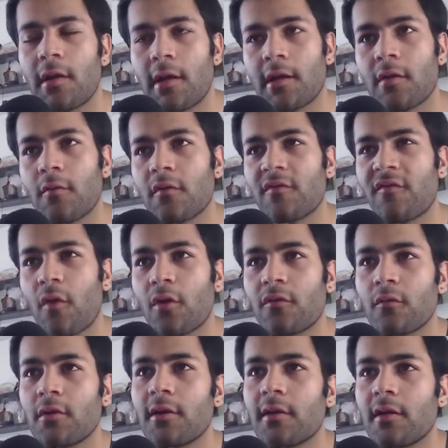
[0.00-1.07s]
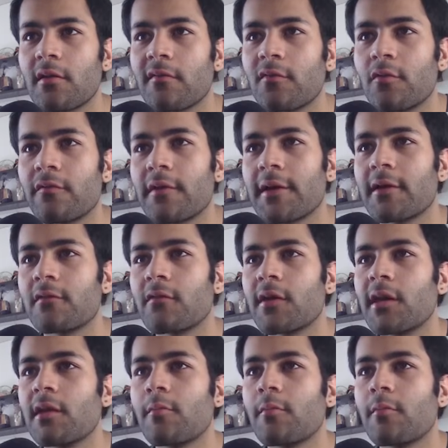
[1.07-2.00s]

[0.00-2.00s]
and I was fortunate enough to find a 3D